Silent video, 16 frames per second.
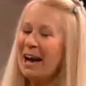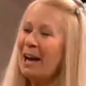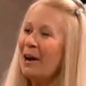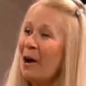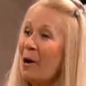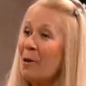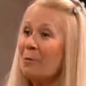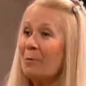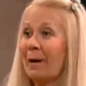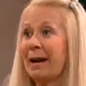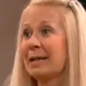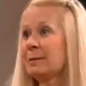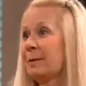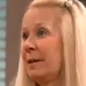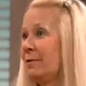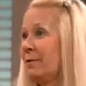got home. My
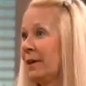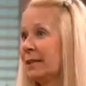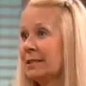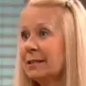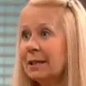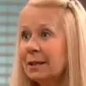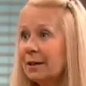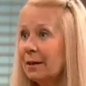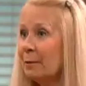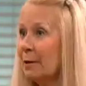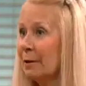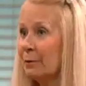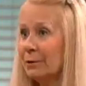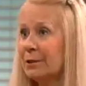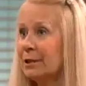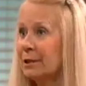husband had fixed dinner. I mean,
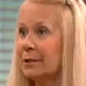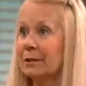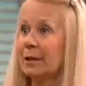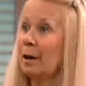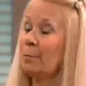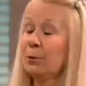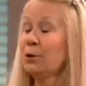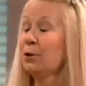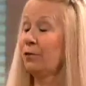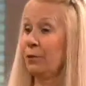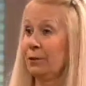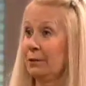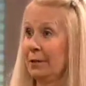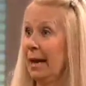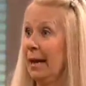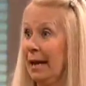it was just a beautiful
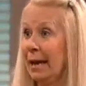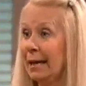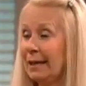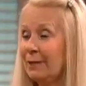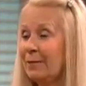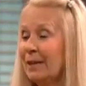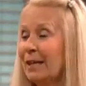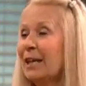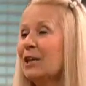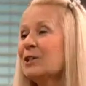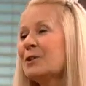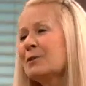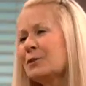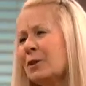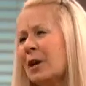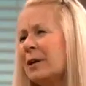day and evening. So
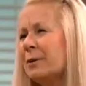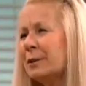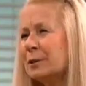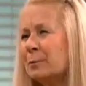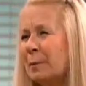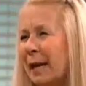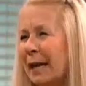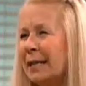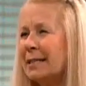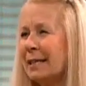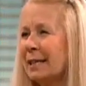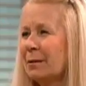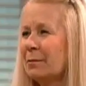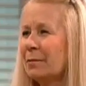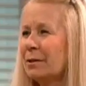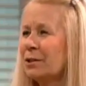I was trying to explain to
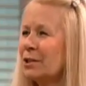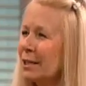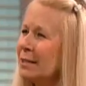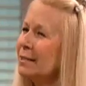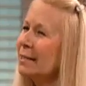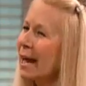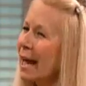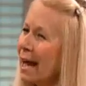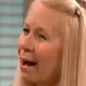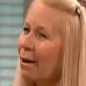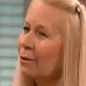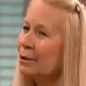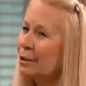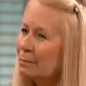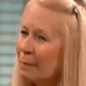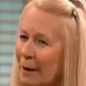him just how
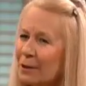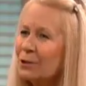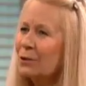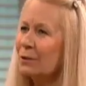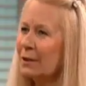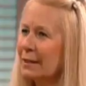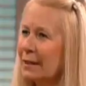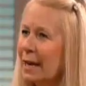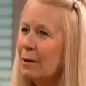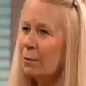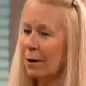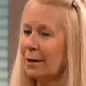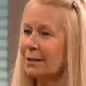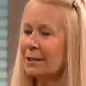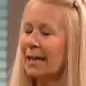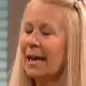special stressful the day
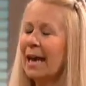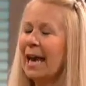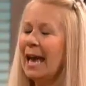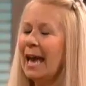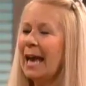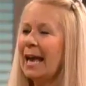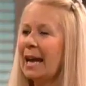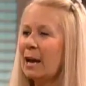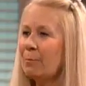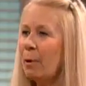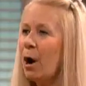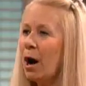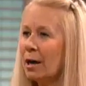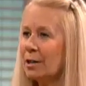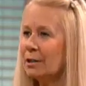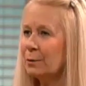was. And I
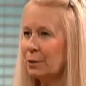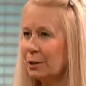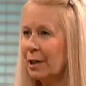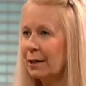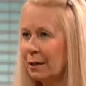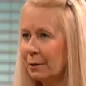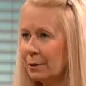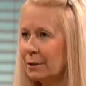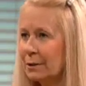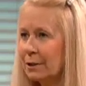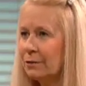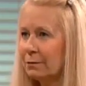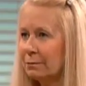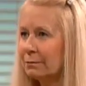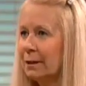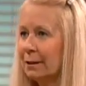paused, which I know is
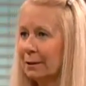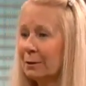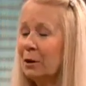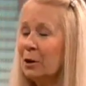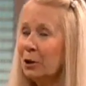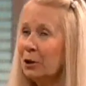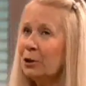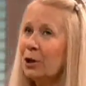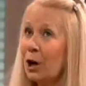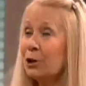di-